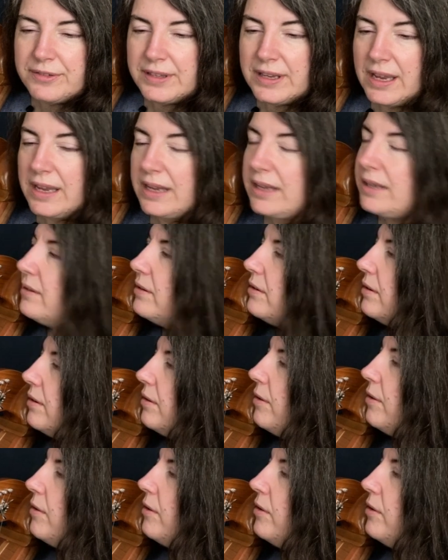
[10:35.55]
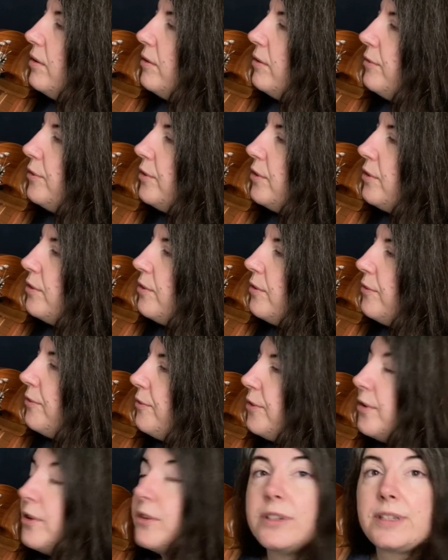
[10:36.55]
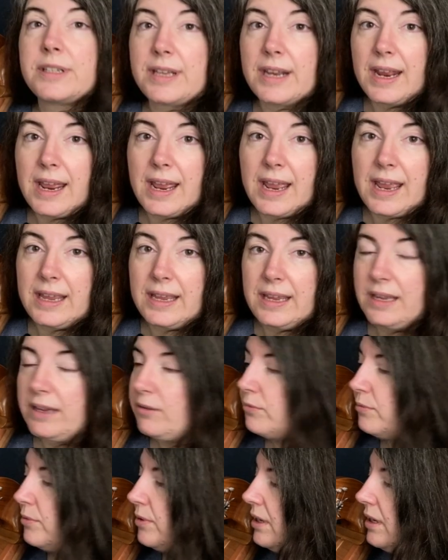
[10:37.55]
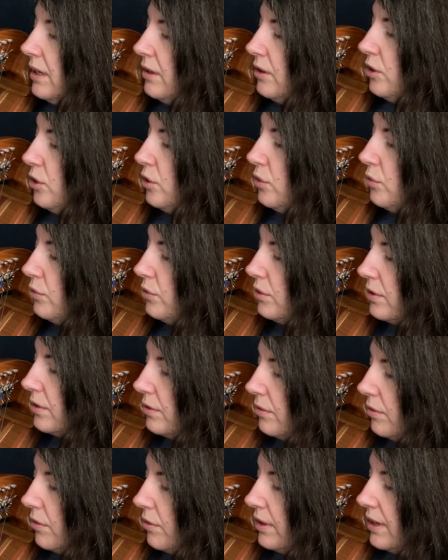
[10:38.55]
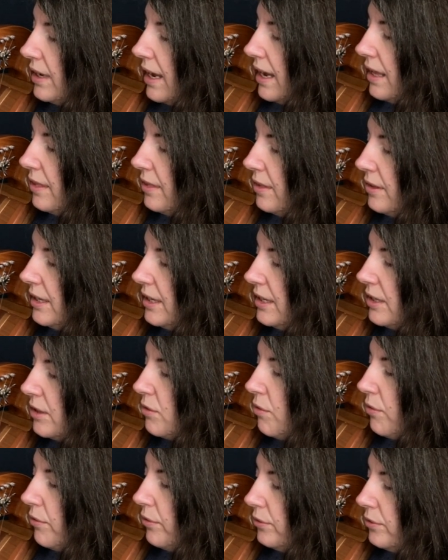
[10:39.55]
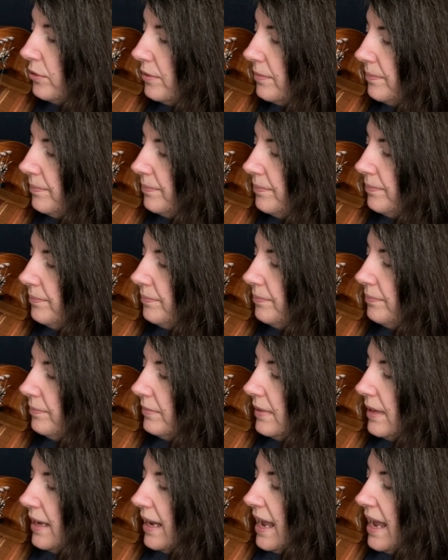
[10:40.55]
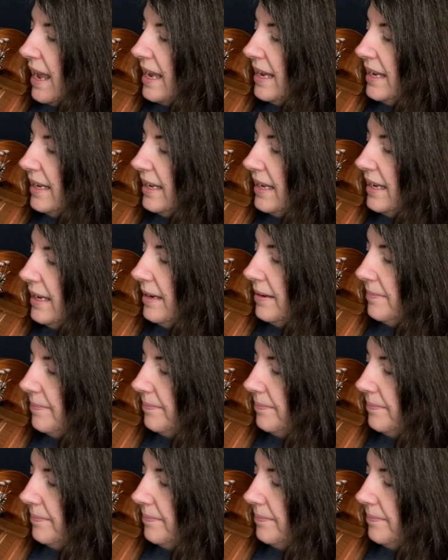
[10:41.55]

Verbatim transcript: hand, uh, for the first A, we use again this chord, AE.